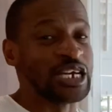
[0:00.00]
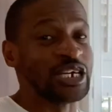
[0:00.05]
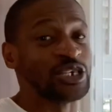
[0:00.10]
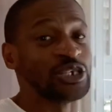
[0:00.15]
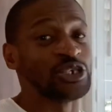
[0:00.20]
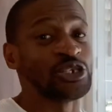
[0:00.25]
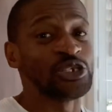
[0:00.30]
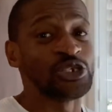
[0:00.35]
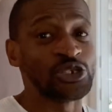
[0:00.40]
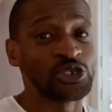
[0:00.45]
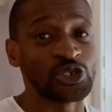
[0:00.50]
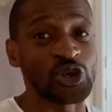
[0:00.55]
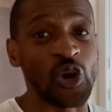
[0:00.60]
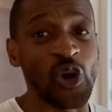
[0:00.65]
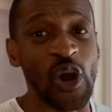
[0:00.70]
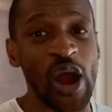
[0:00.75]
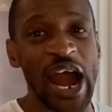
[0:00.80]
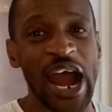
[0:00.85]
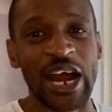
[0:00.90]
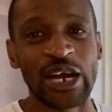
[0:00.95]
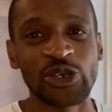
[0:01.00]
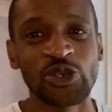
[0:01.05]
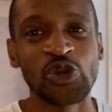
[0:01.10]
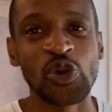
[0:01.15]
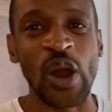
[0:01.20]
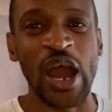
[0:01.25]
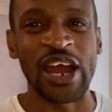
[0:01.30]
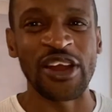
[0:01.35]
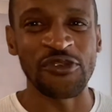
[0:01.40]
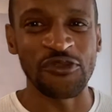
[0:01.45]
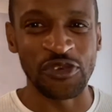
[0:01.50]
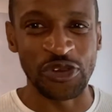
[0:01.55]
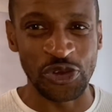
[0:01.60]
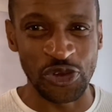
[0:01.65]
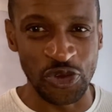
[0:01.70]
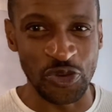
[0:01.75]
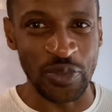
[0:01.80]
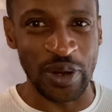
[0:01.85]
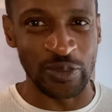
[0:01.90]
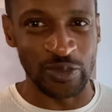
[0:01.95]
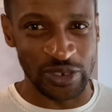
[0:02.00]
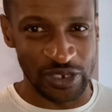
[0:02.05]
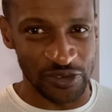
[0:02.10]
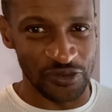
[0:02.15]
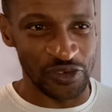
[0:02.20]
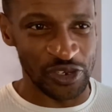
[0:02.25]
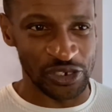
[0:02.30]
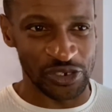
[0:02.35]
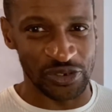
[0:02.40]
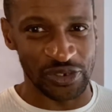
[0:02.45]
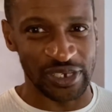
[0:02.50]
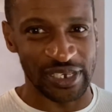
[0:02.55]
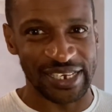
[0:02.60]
So how do I renew my motivation?